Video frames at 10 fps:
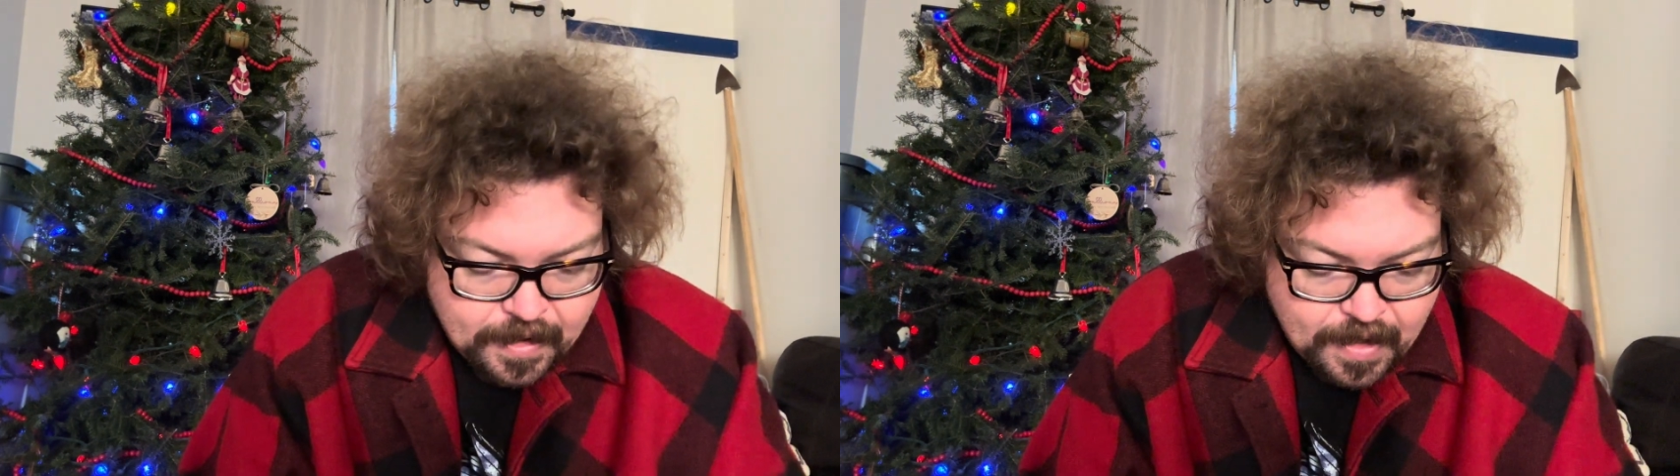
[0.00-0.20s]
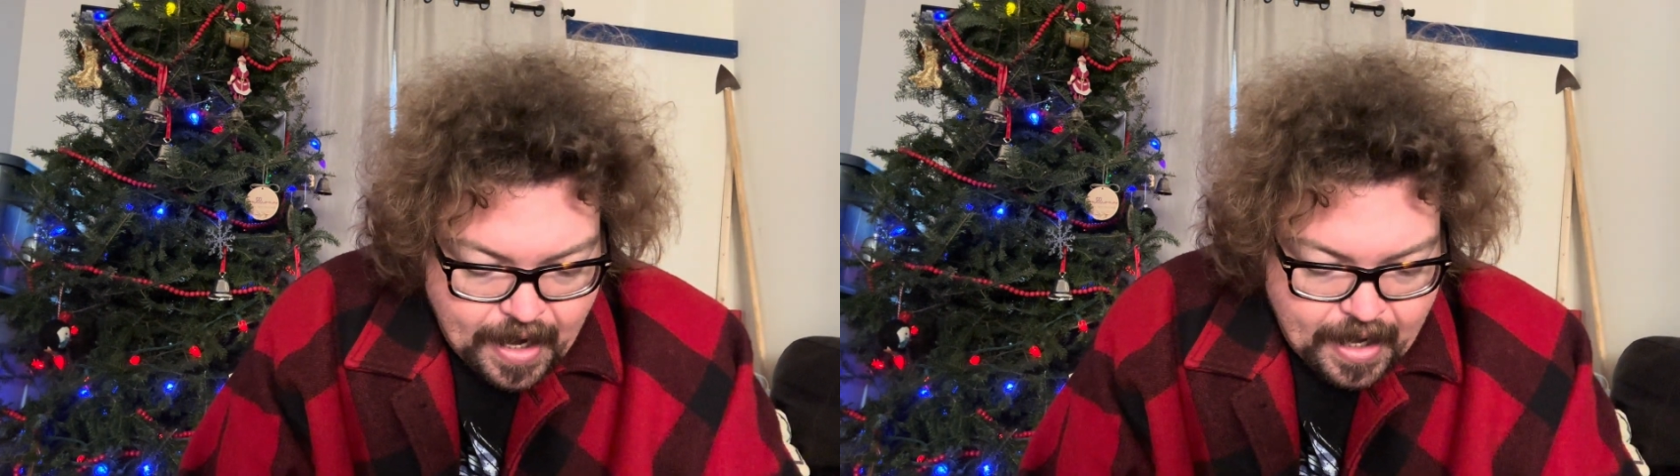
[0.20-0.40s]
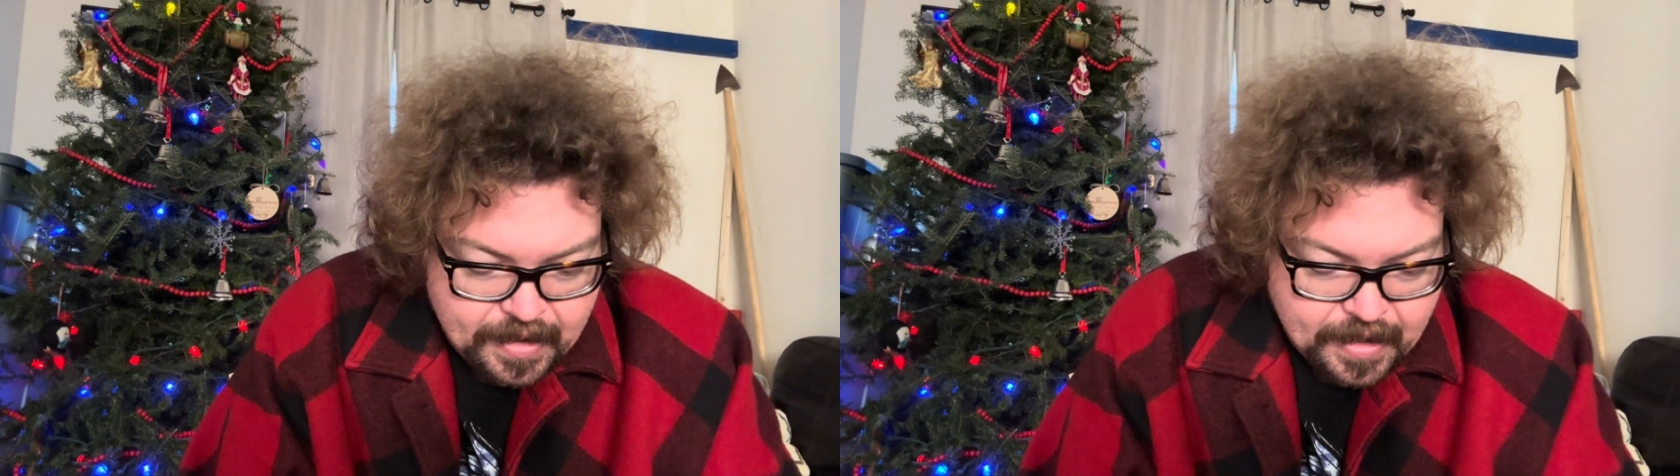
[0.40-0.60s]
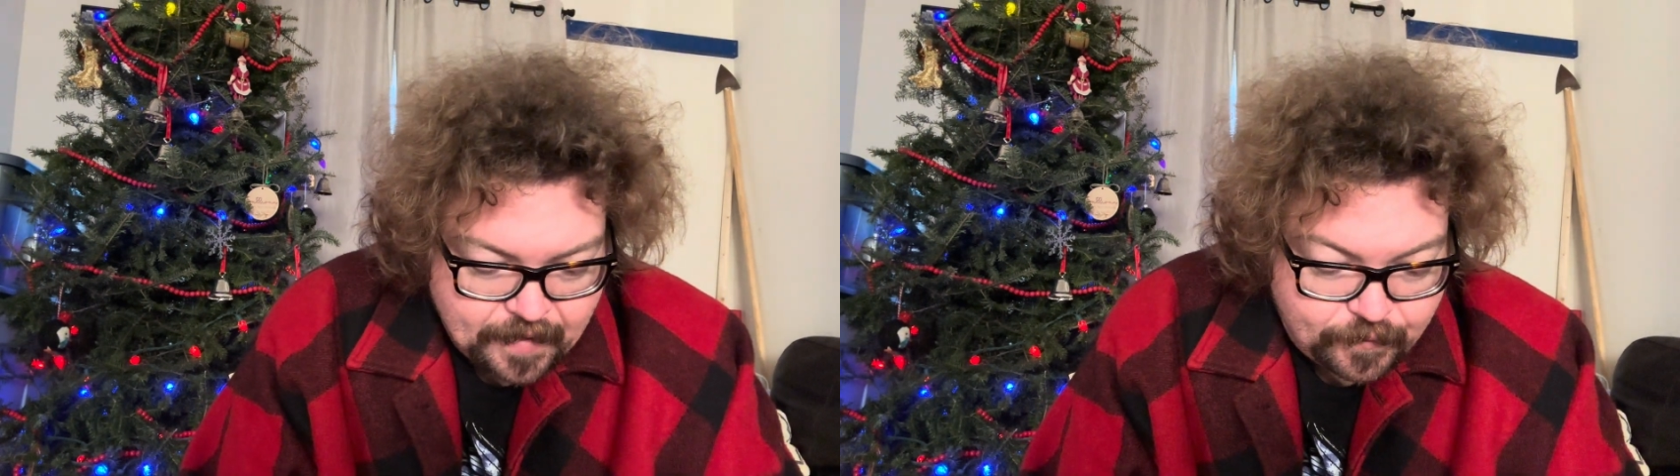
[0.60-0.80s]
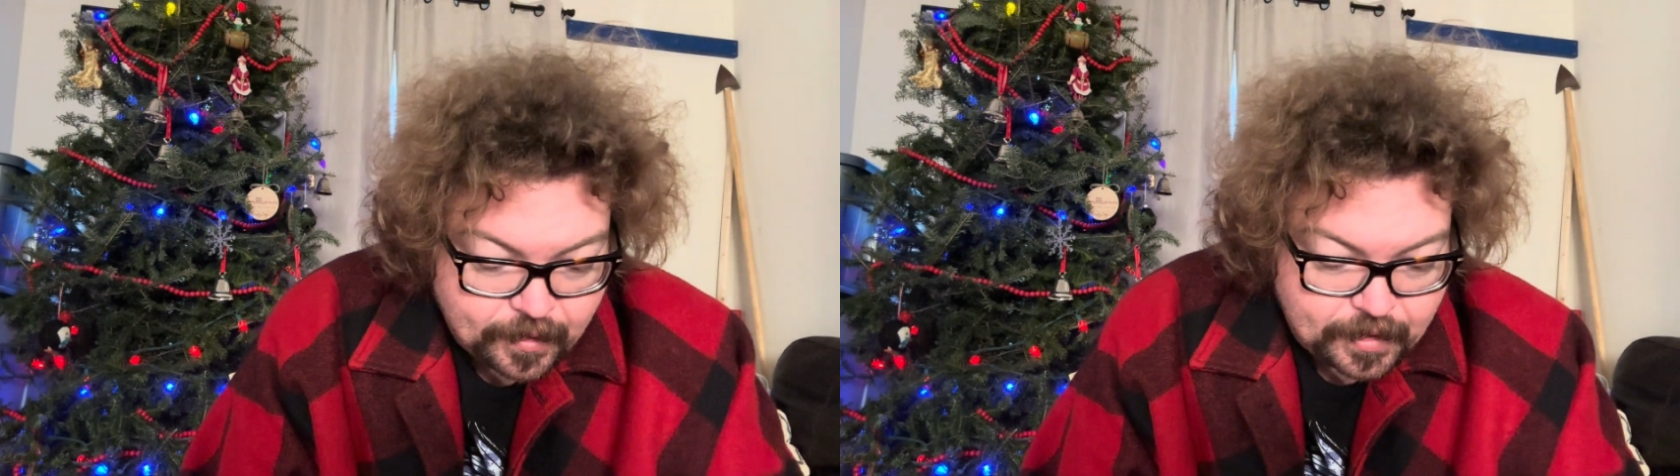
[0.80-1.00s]
And
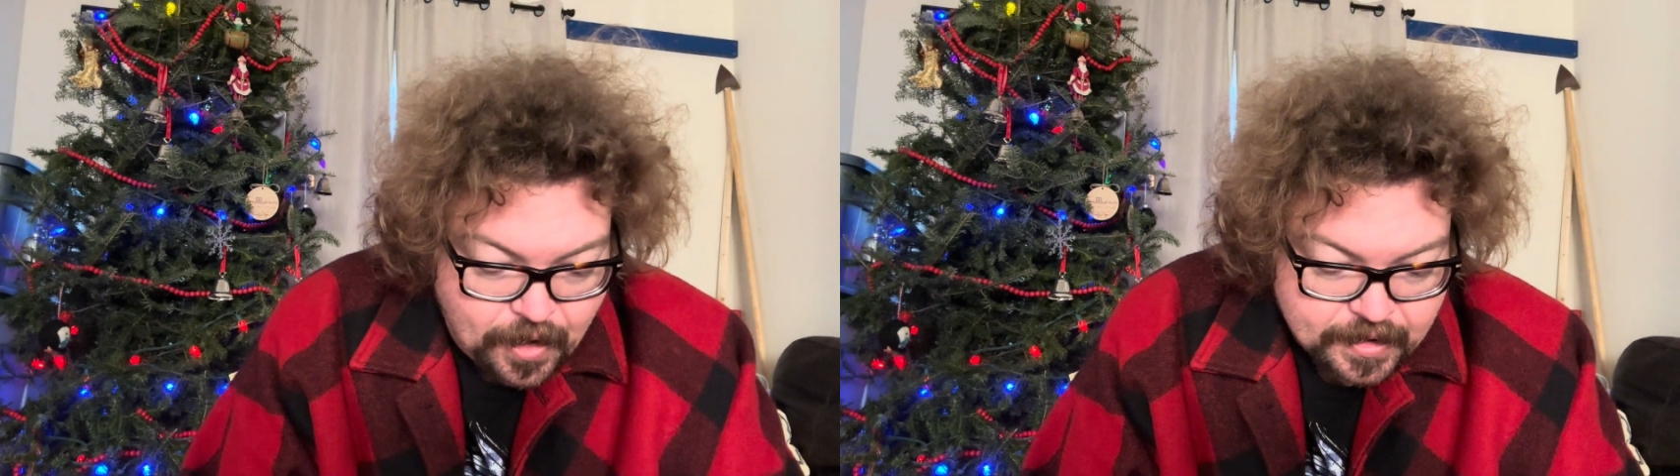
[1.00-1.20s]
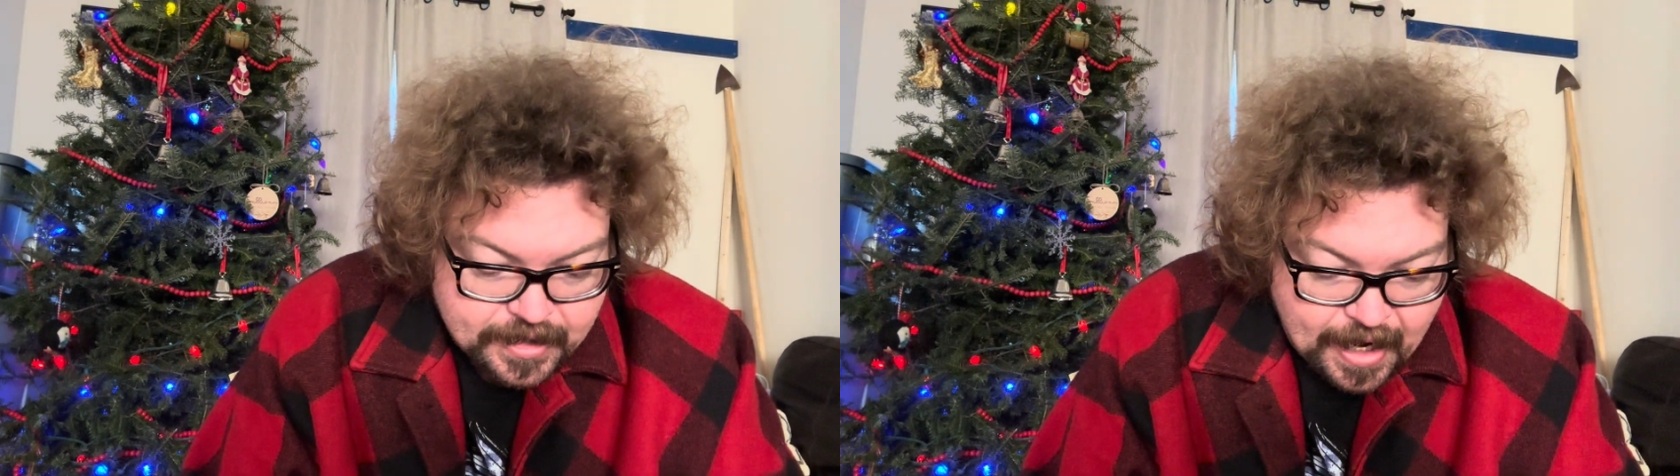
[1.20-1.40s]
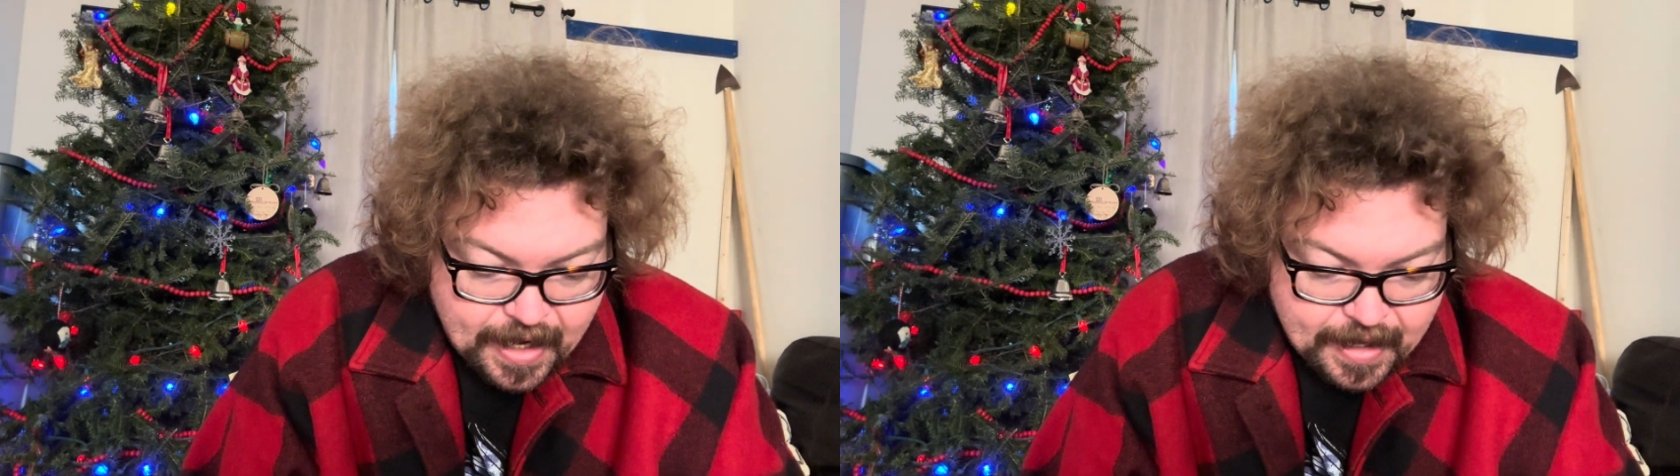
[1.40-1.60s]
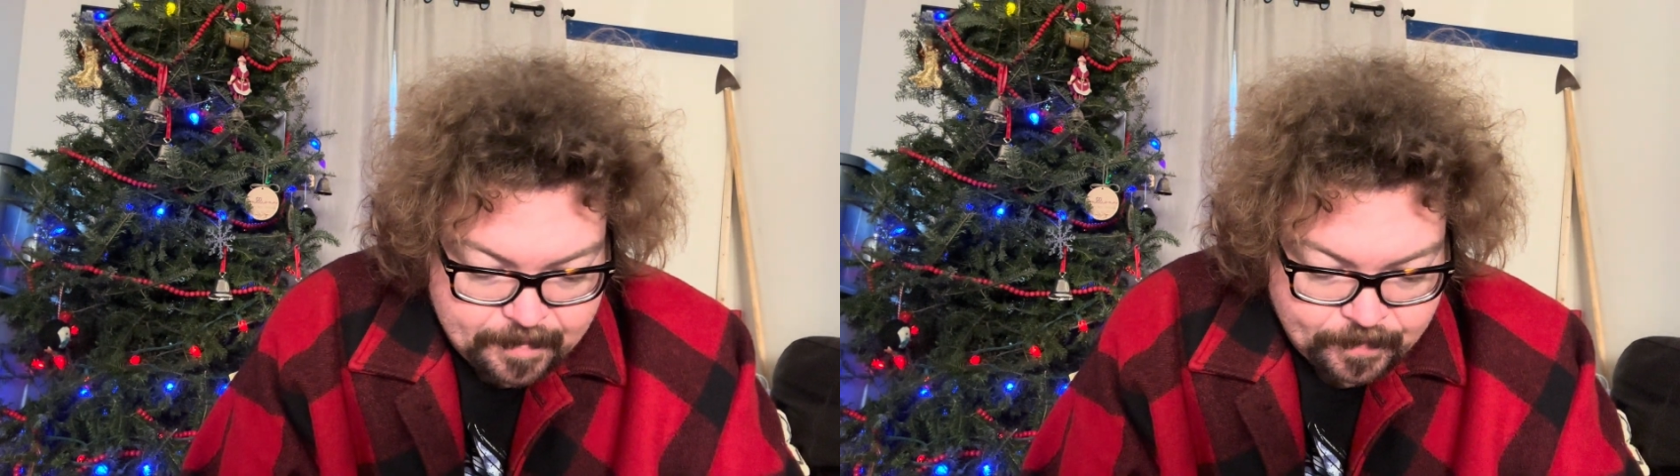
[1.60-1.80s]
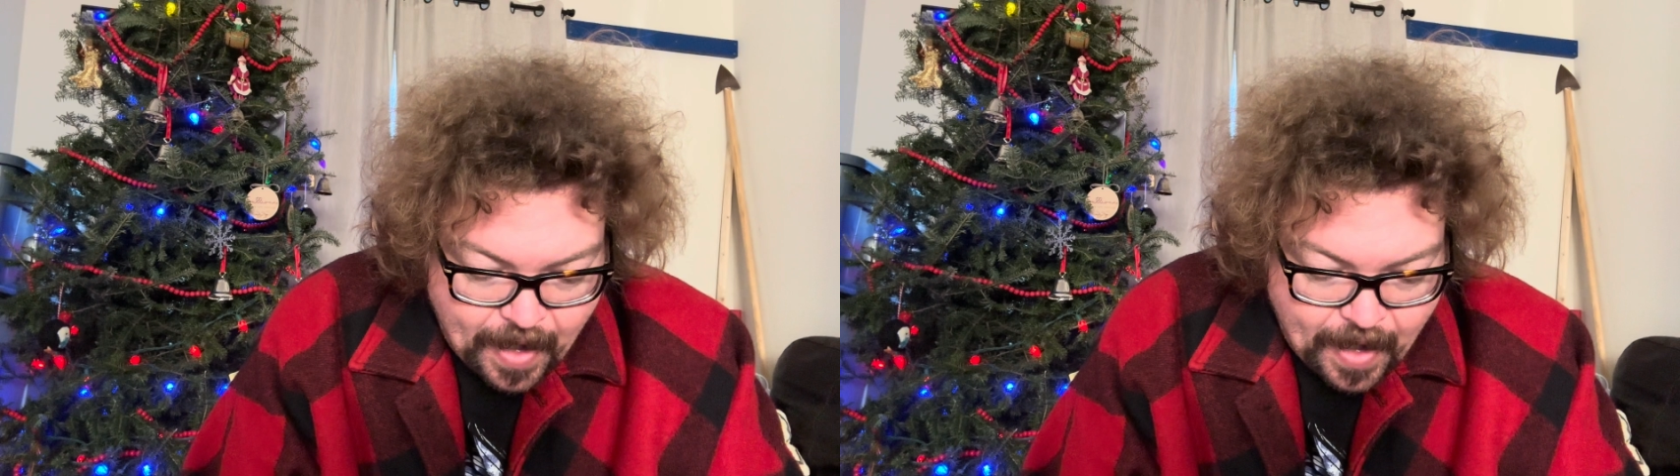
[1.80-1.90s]
for a long time,